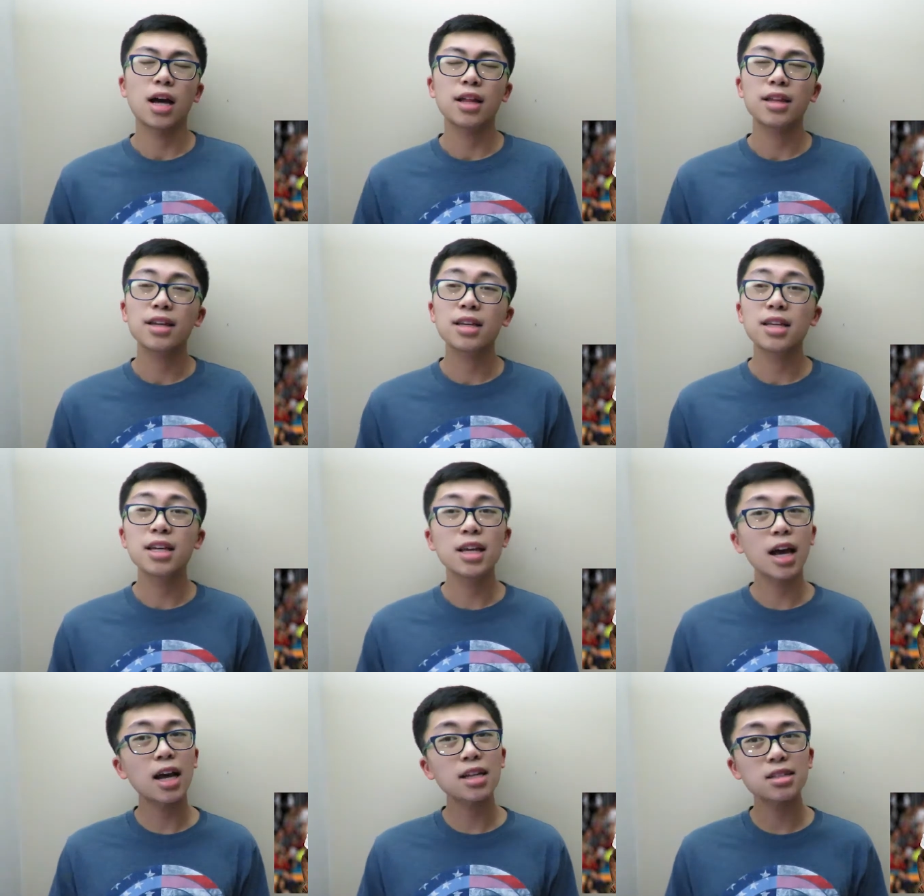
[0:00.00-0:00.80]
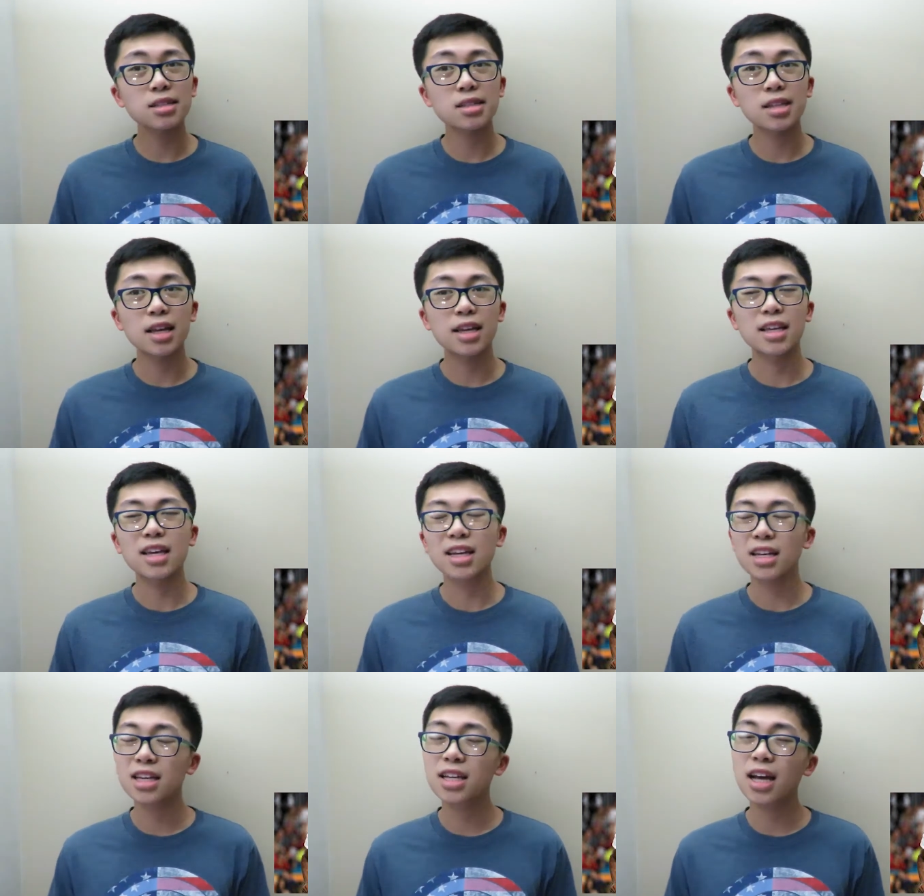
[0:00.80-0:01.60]
I think he has the same,
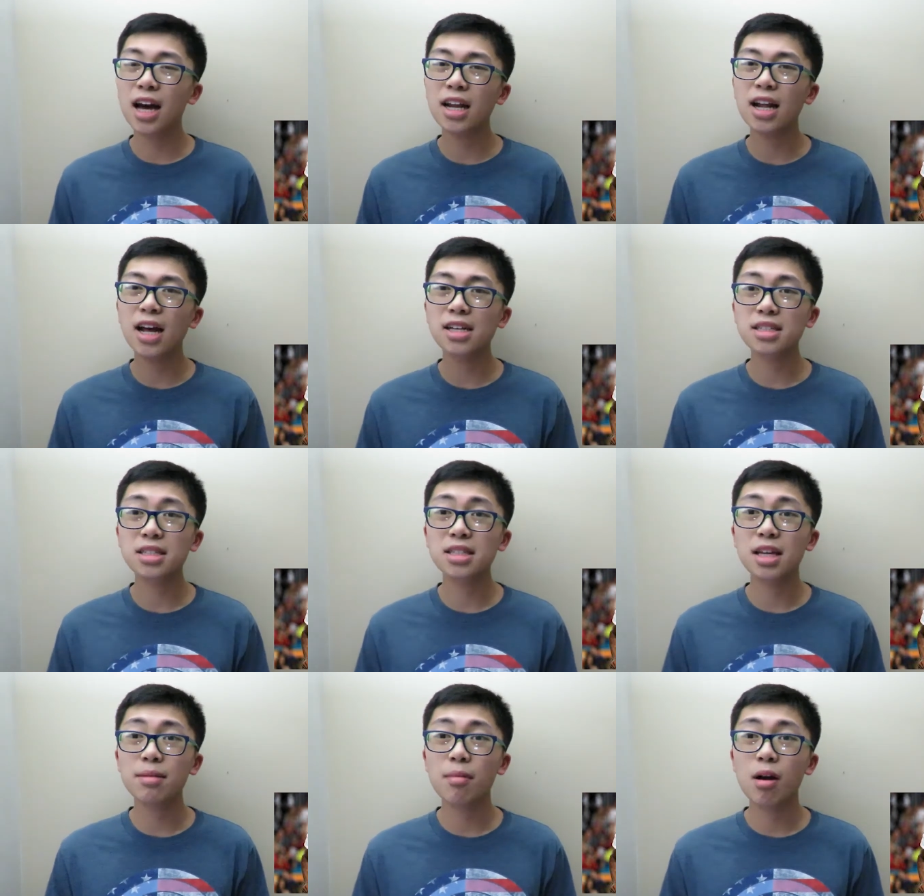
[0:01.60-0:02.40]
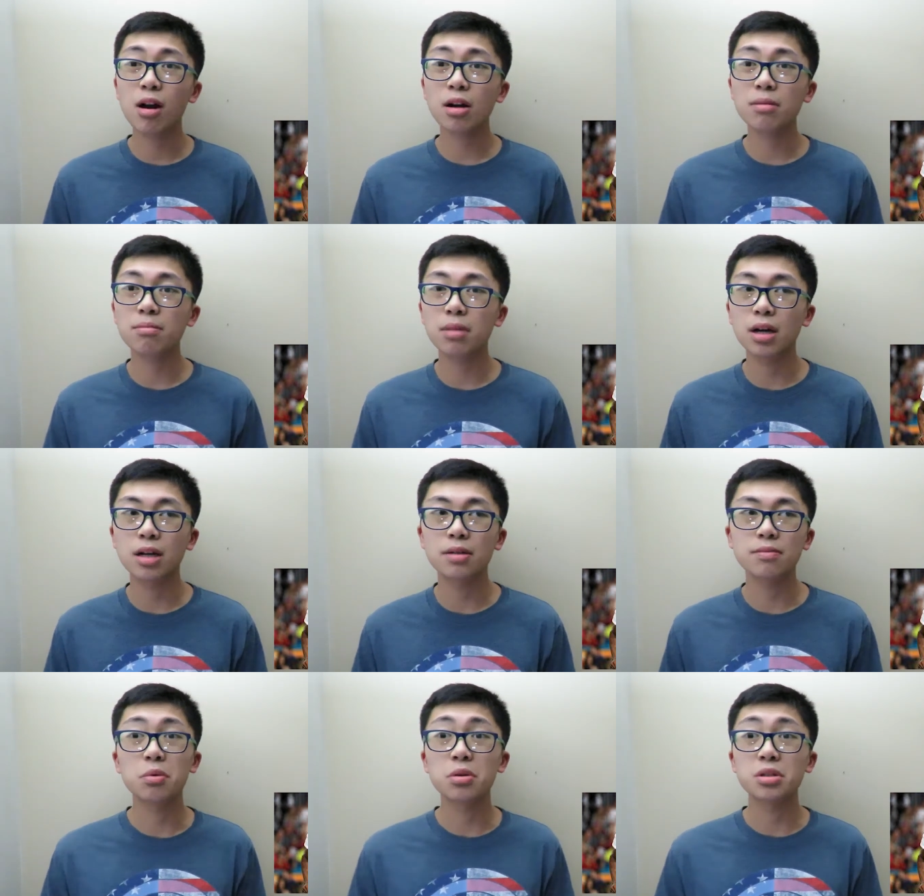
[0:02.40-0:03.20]
he kind of has the same arm,
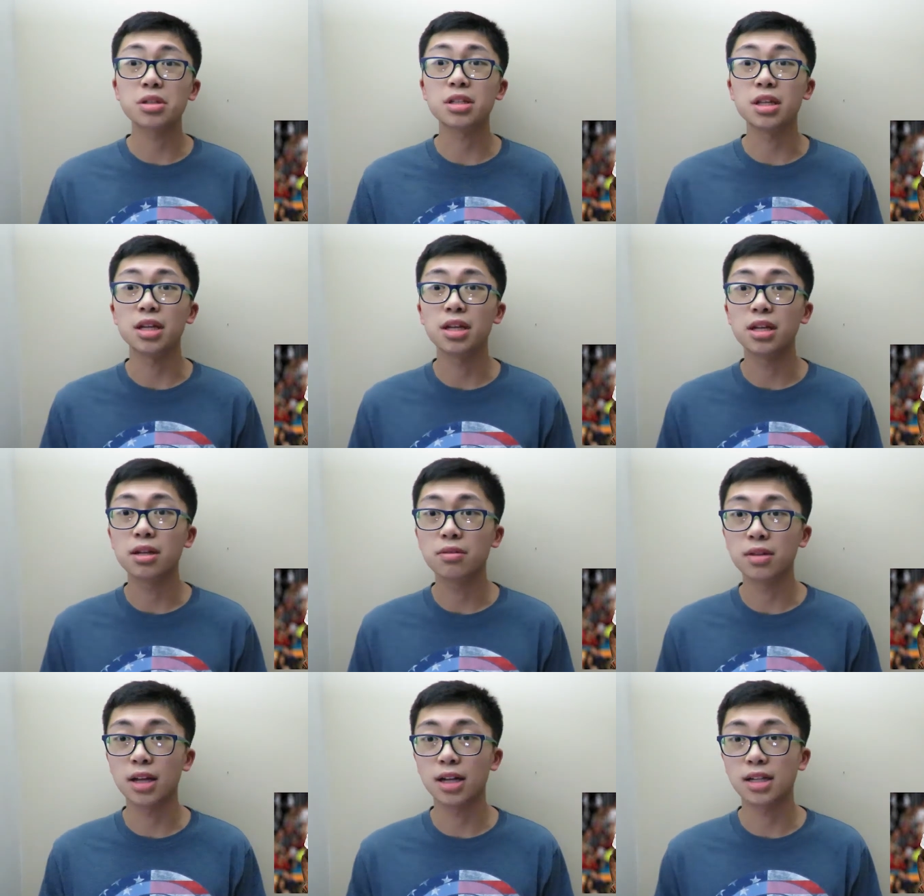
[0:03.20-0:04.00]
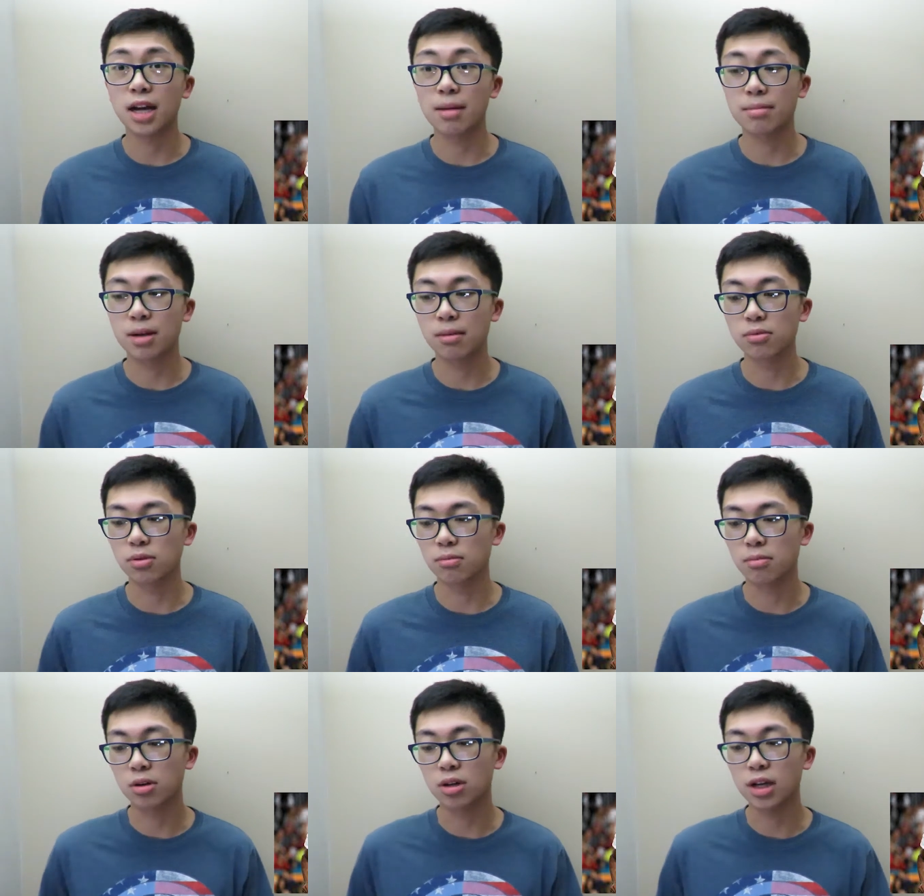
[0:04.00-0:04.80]
but we'll see when that time comes
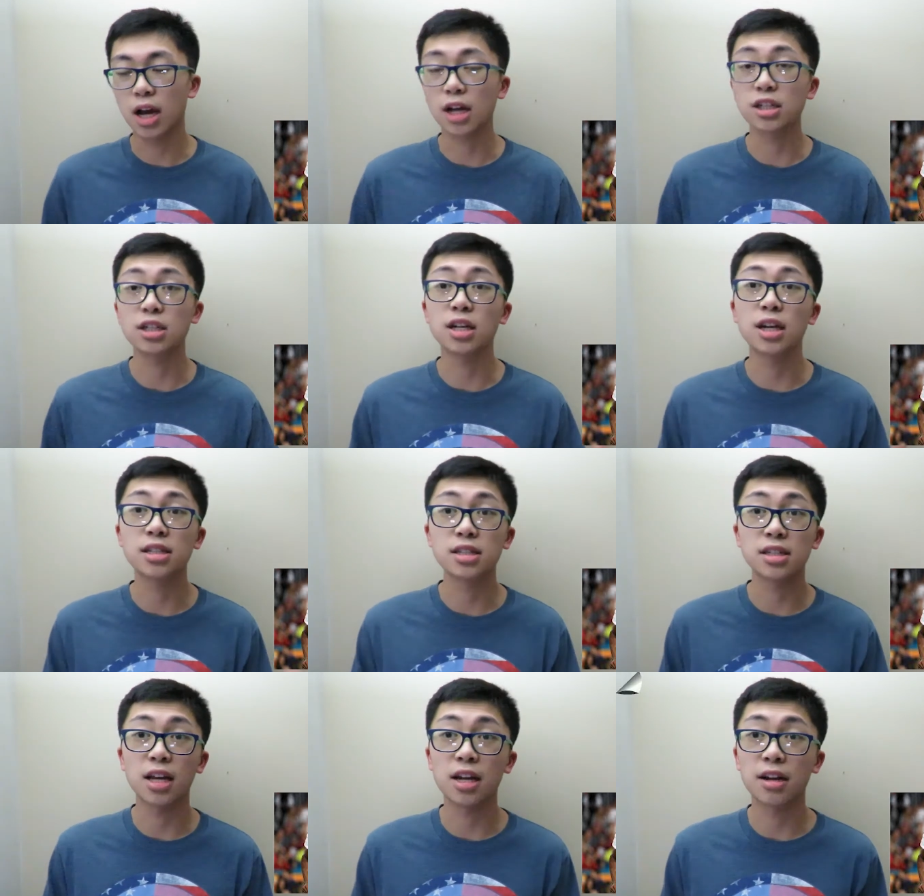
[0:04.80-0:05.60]
when Murray actually hits the